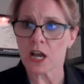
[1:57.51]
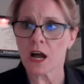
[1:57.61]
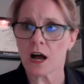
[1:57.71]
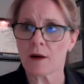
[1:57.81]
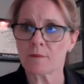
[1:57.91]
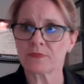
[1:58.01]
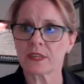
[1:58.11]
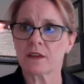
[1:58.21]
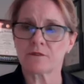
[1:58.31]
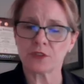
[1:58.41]

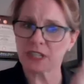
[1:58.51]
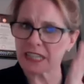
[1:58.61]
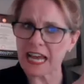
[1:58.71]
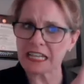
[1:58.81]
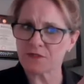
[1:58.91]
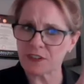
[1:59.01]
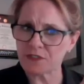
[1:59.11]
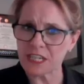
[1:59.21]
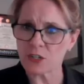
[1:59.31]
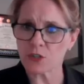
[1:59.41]
for the last
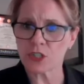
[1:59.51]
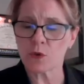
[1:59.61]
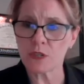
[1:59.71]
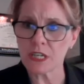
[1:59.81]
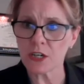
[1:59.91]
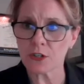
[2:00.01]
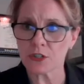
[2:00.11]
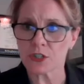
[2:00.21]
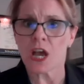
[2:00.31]
15 or so years,